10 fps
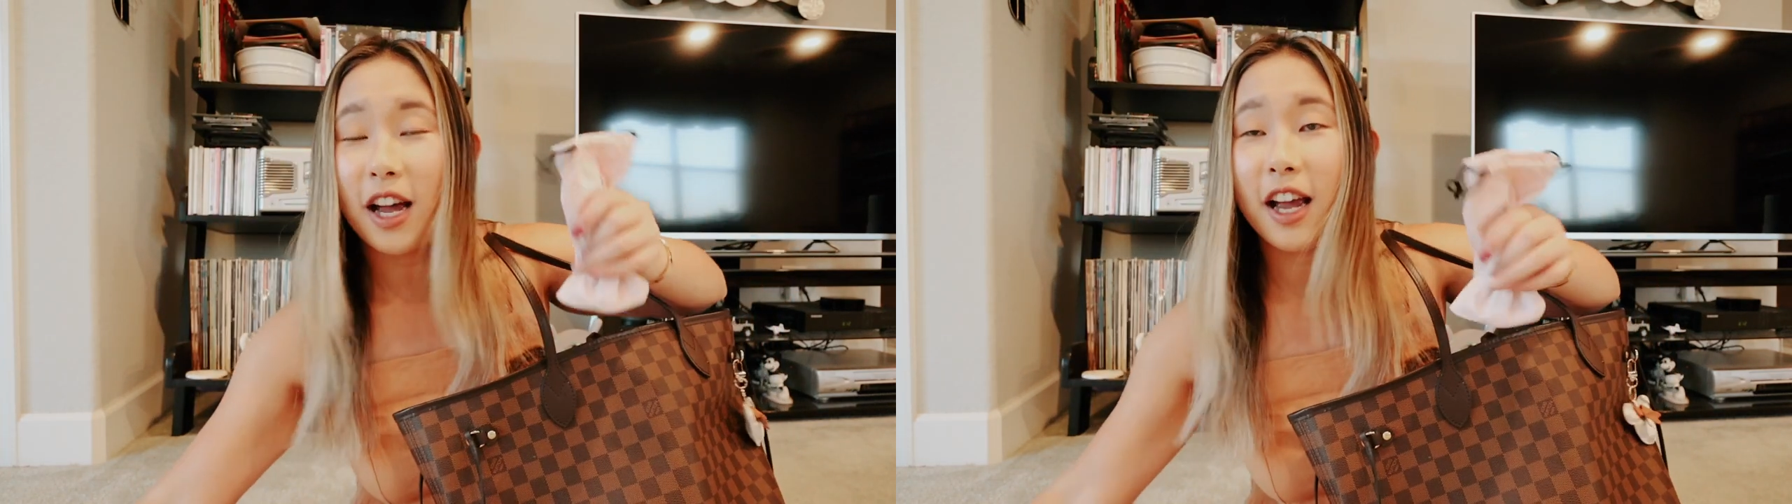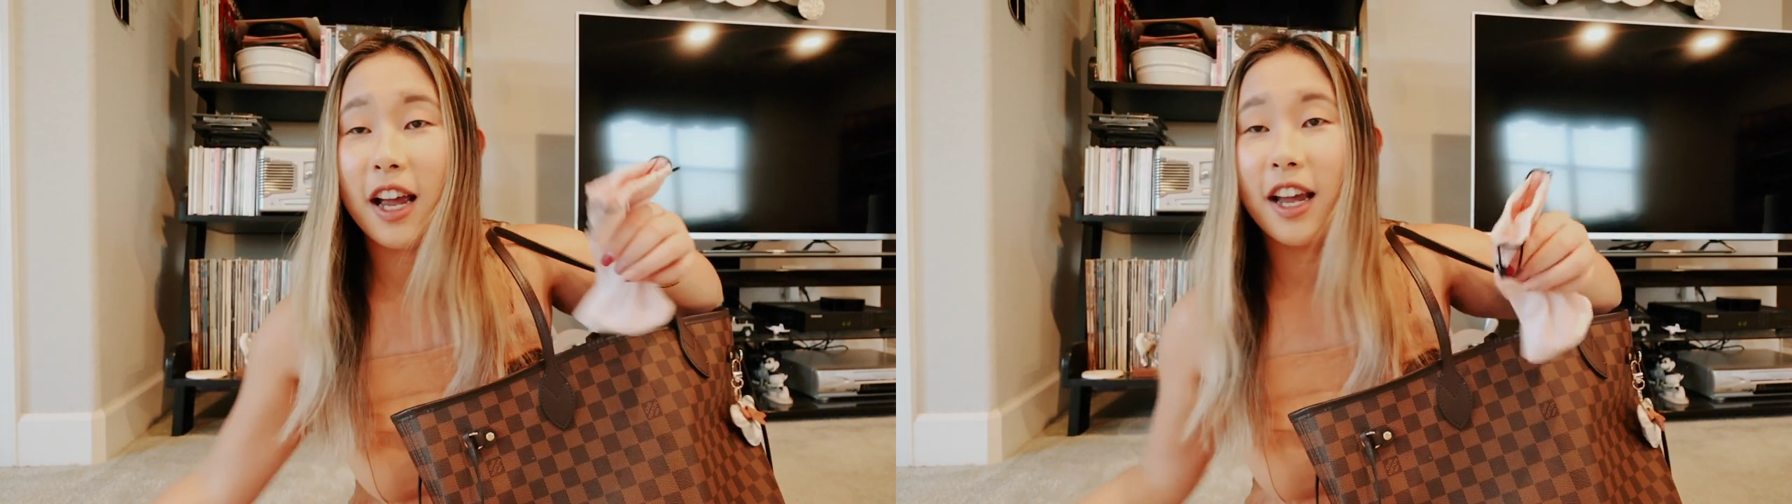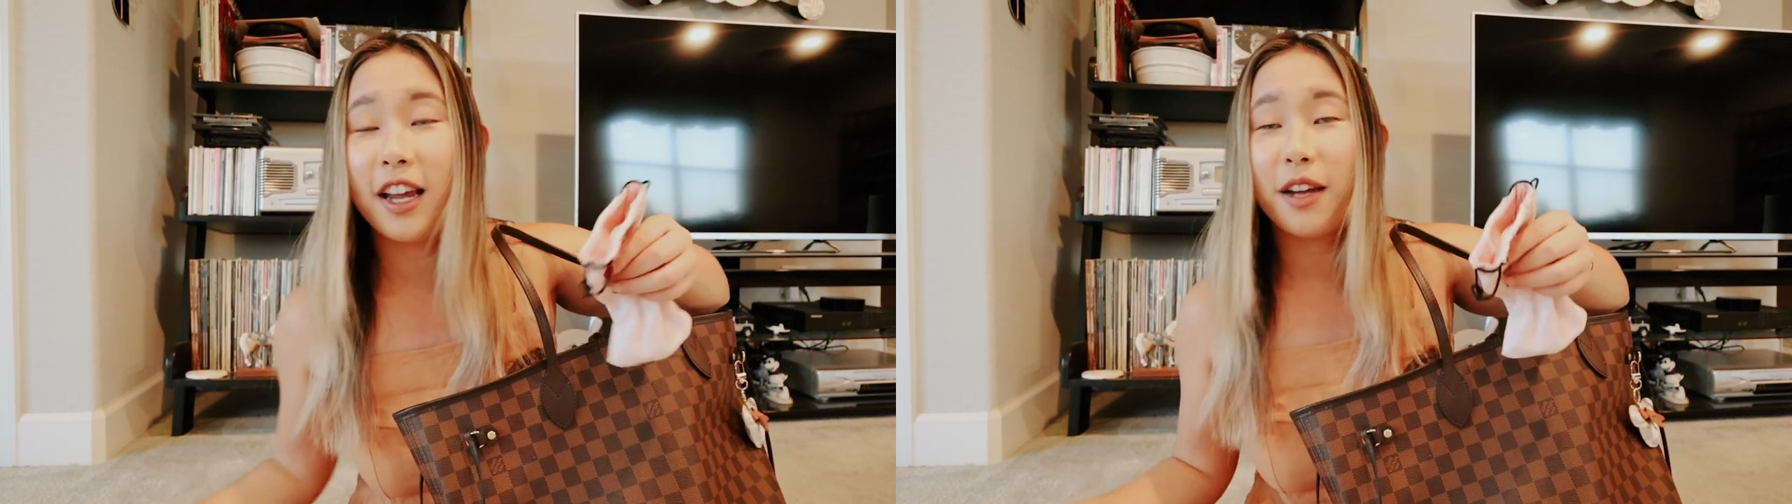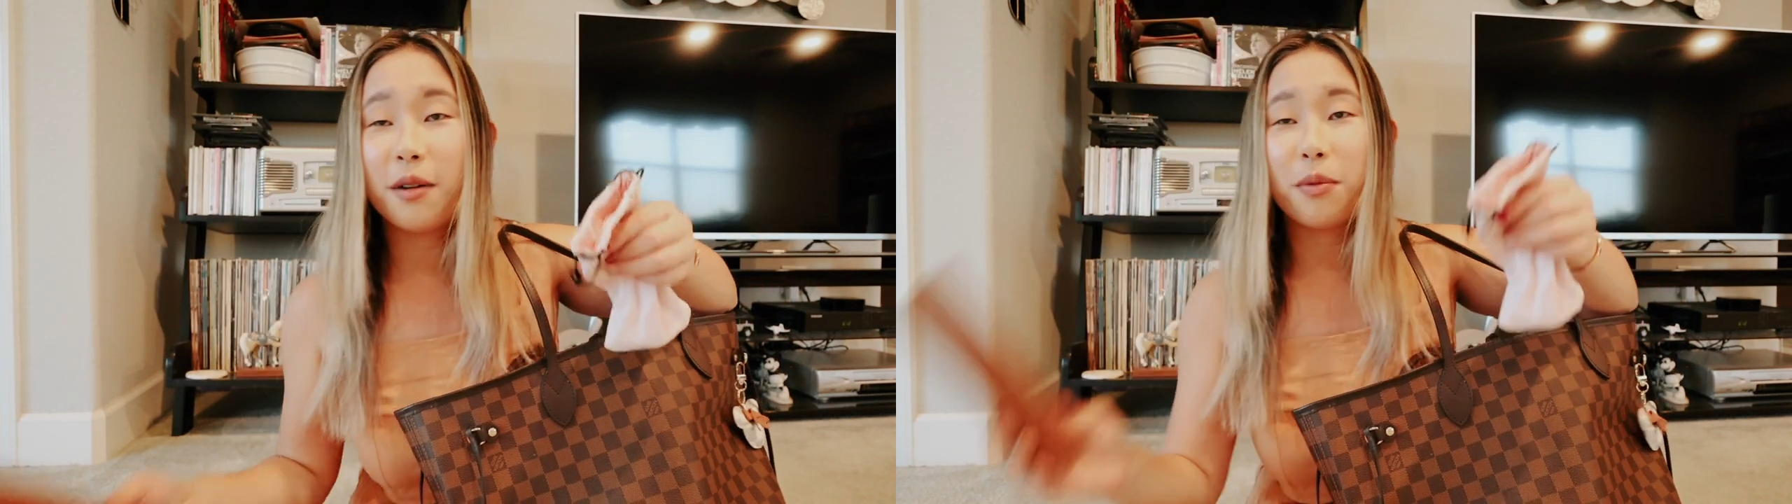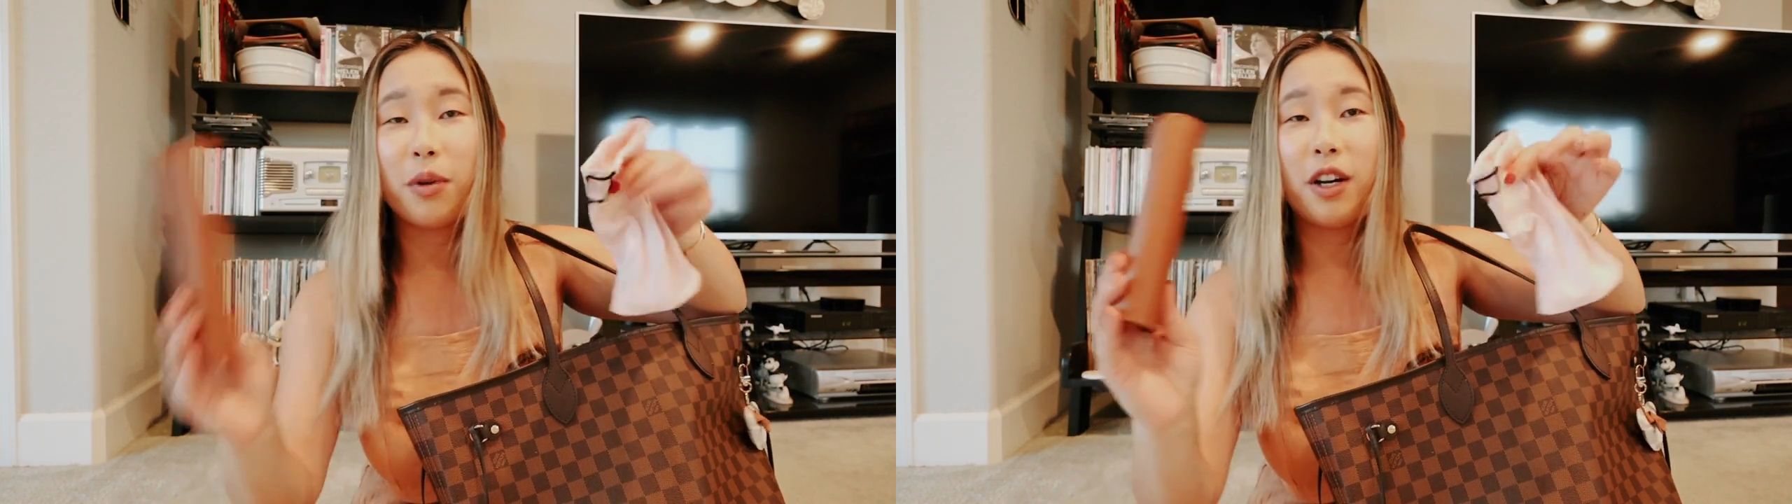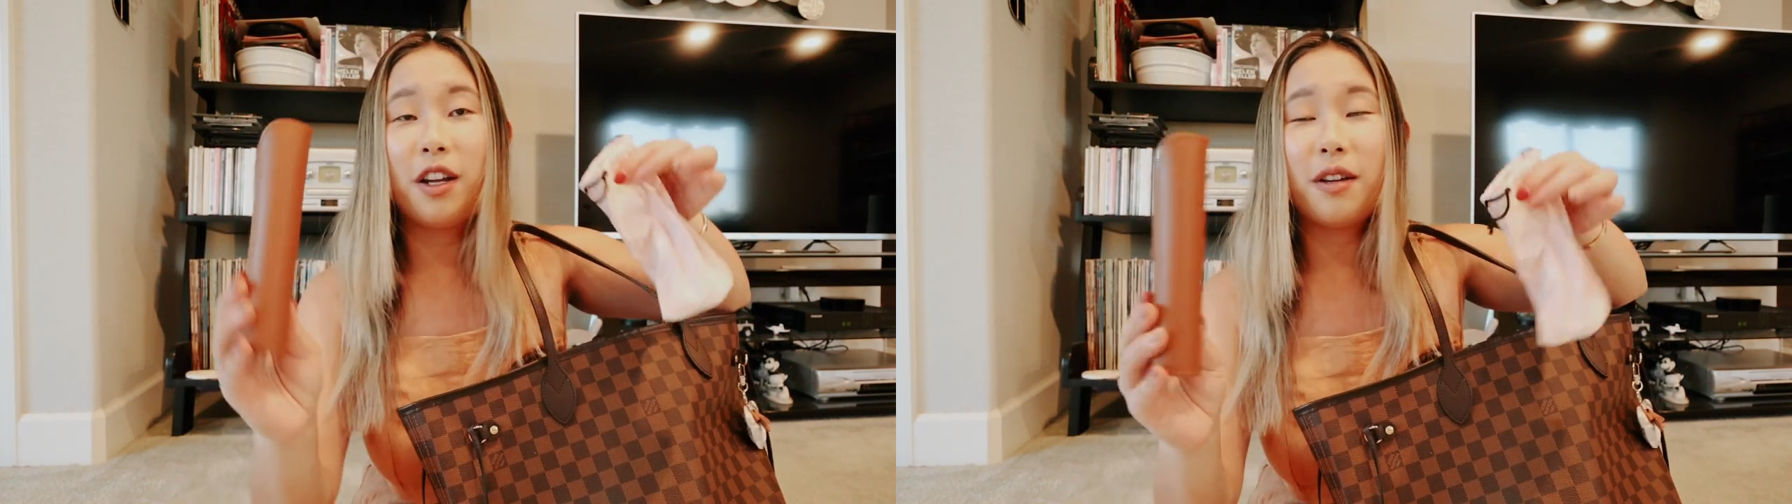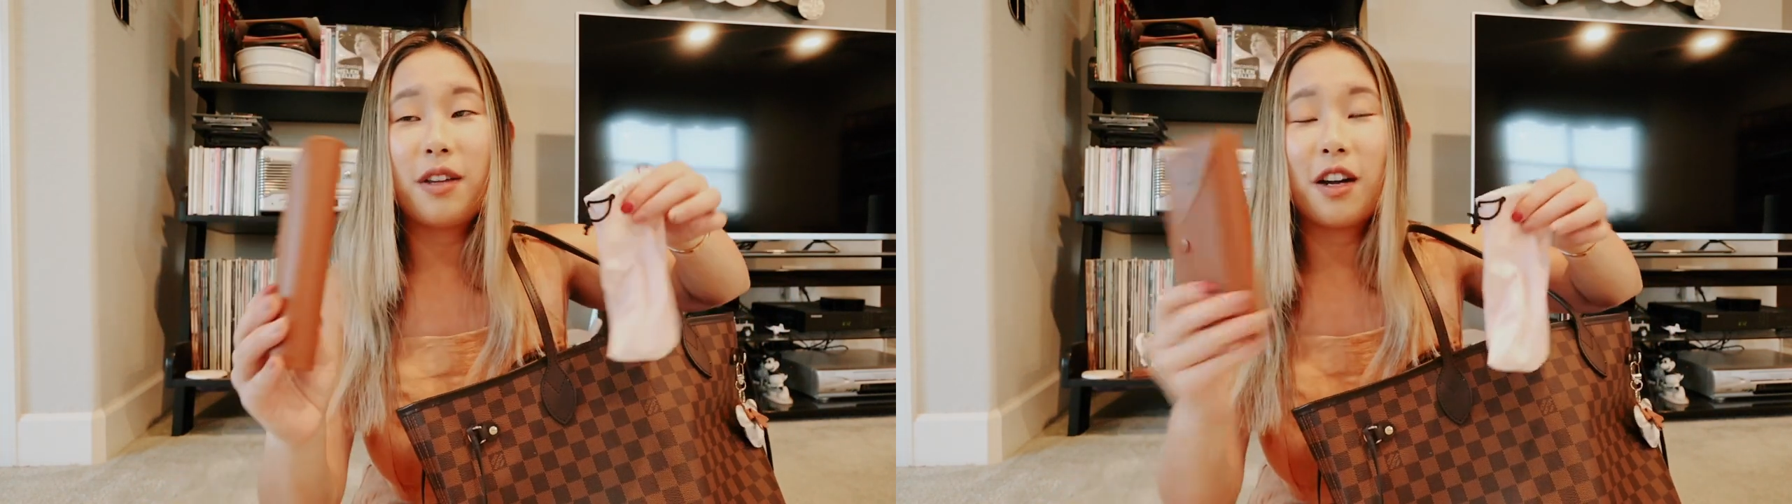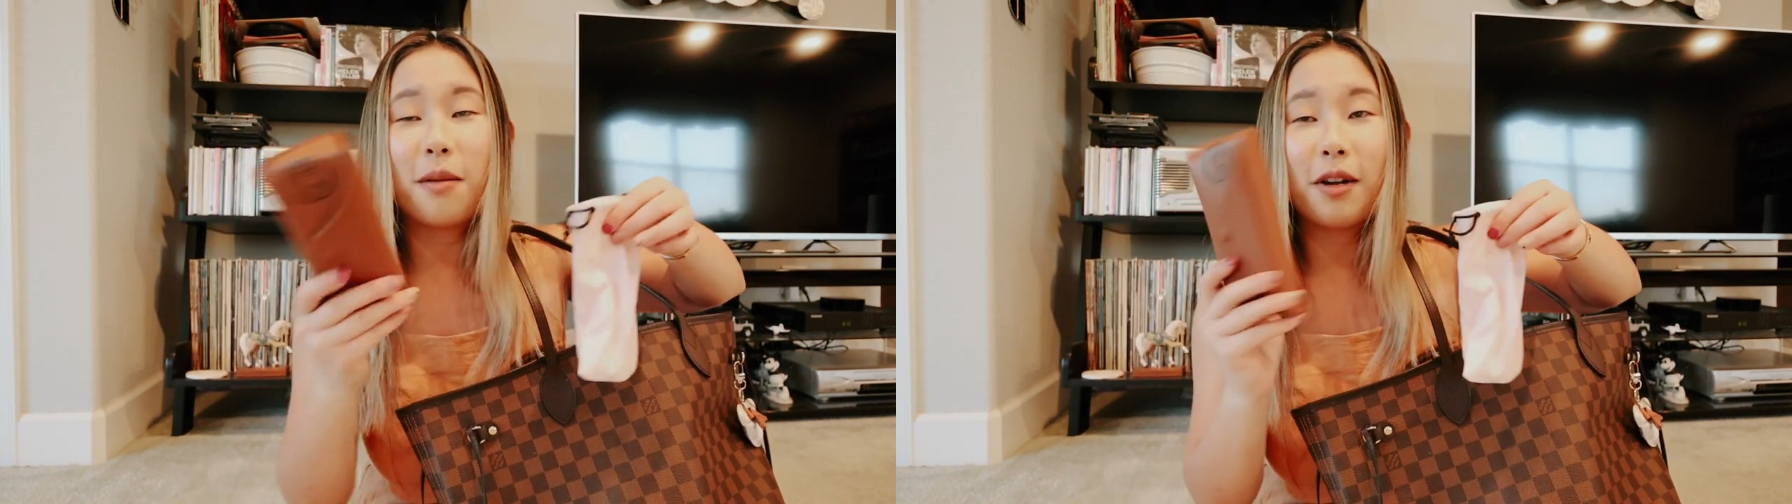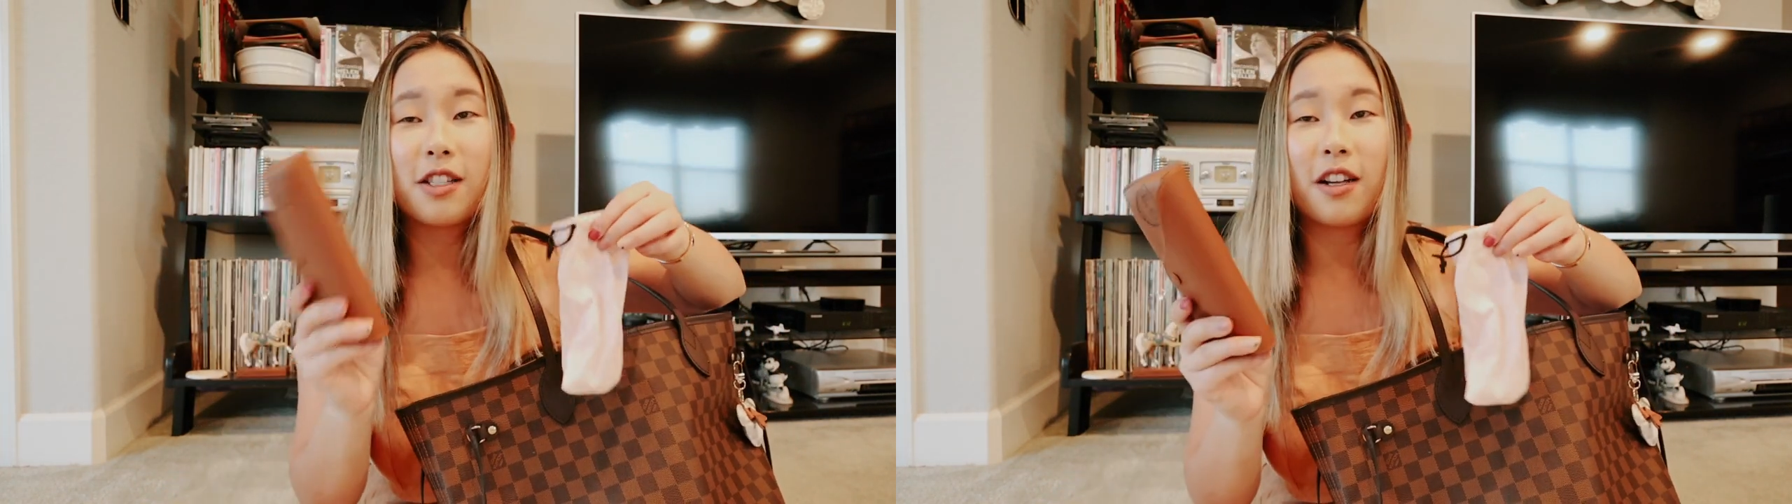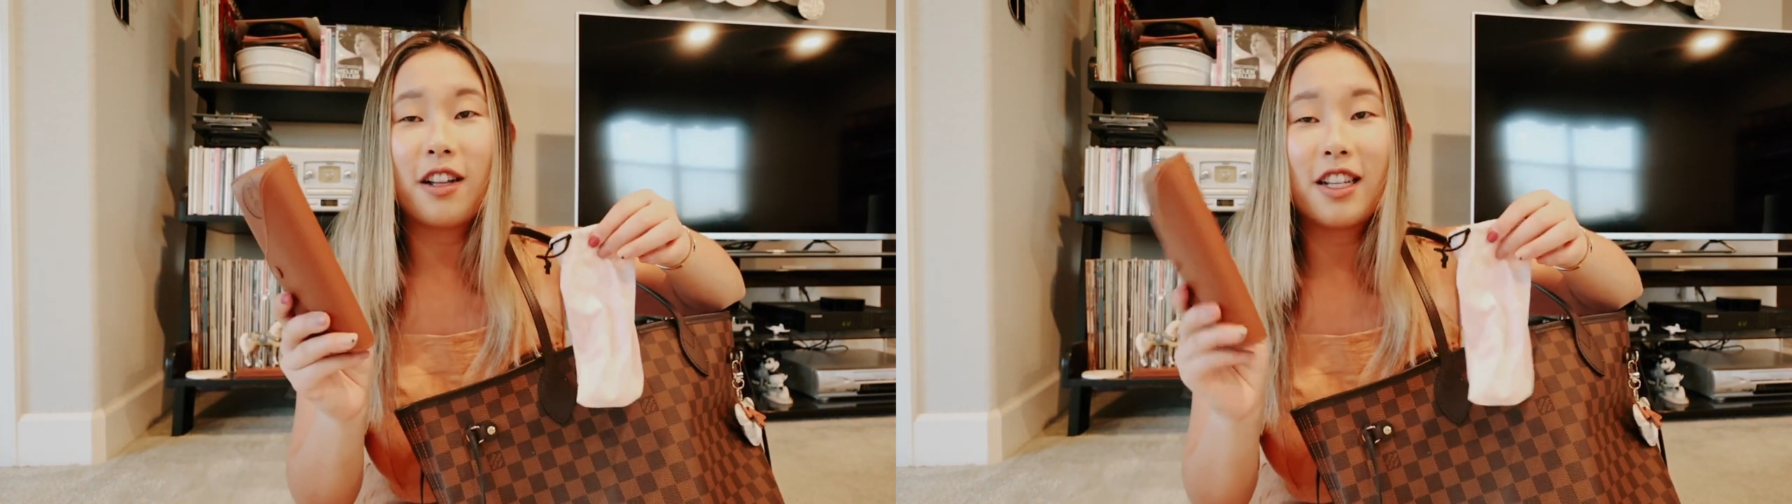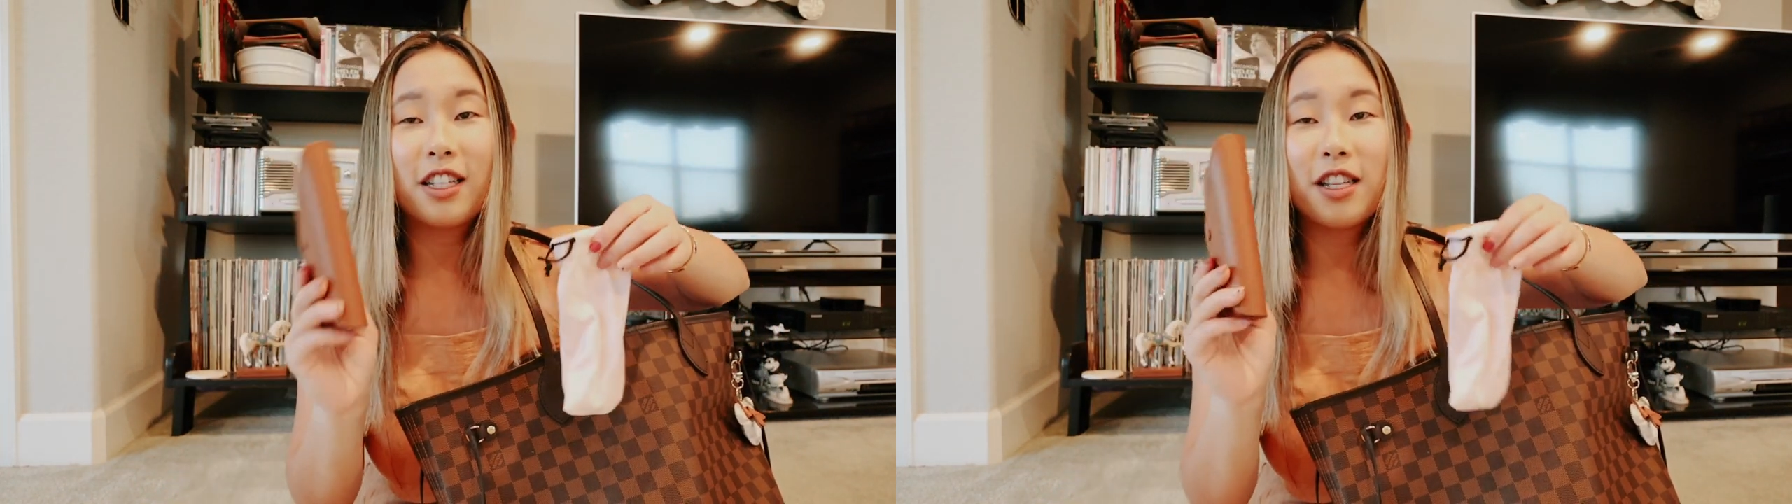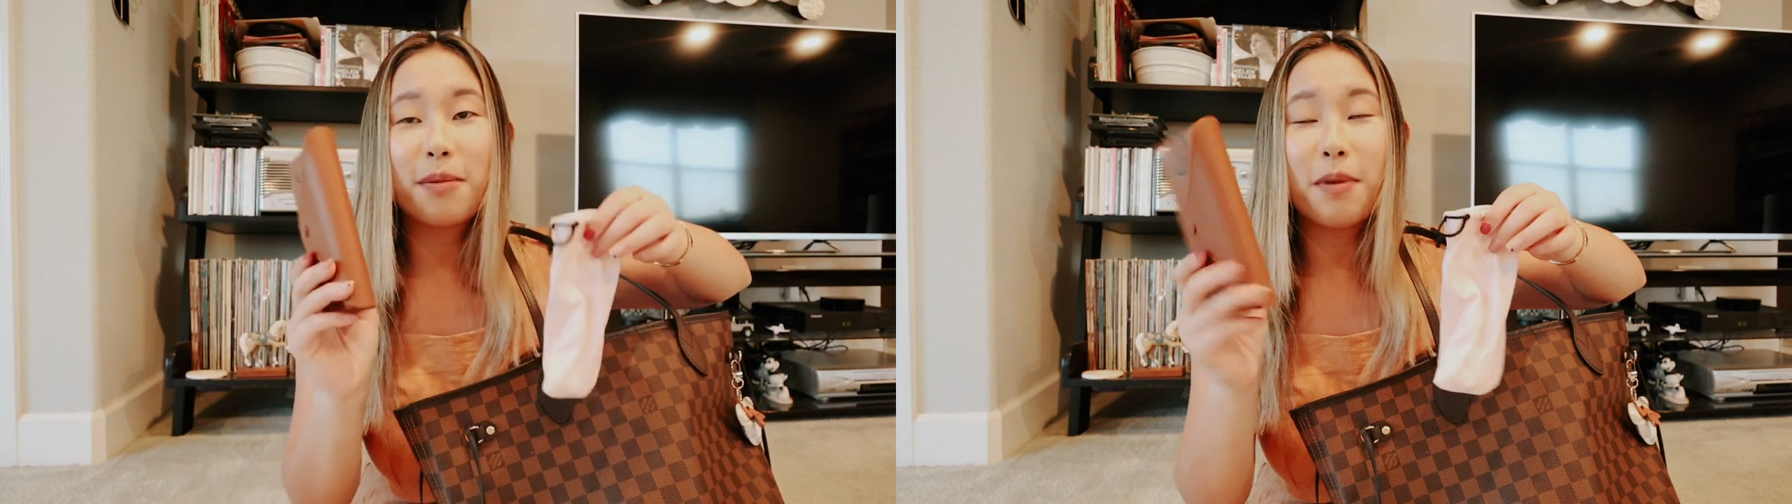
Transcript: I wanna carry my sunglasses,